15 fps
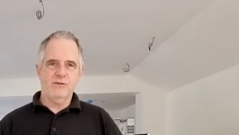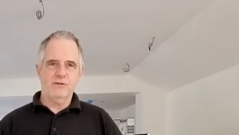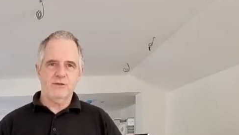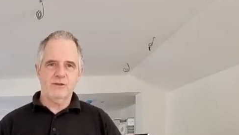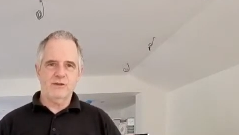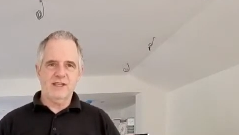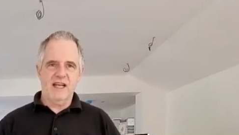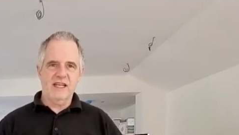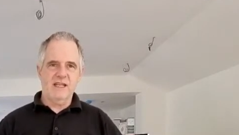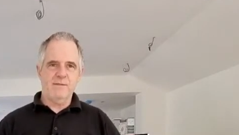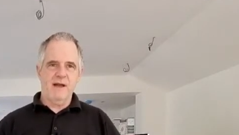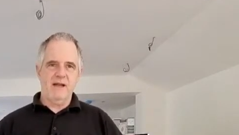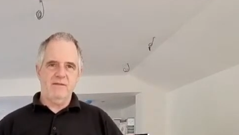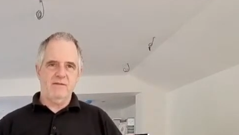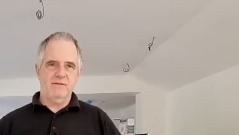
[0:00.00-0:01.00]
to send them
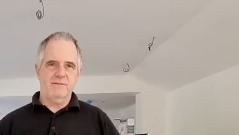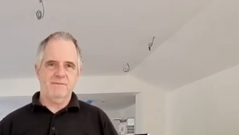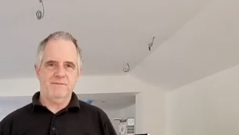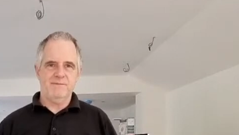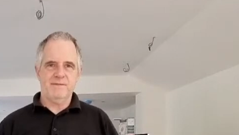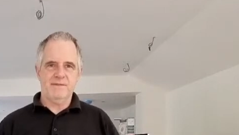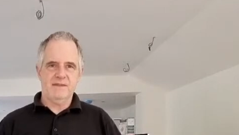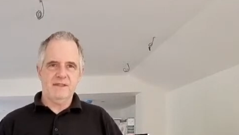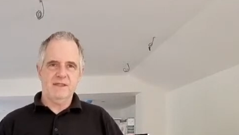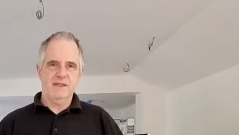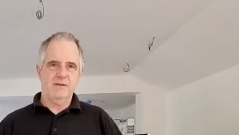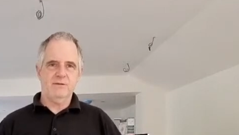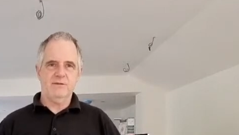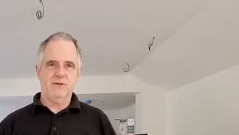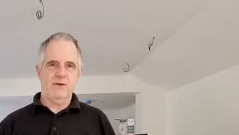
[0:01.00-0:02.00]
out. You
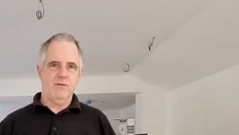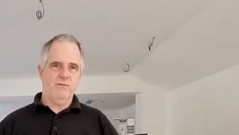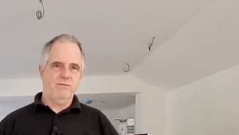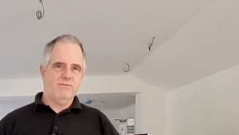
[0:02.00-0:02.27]
know, so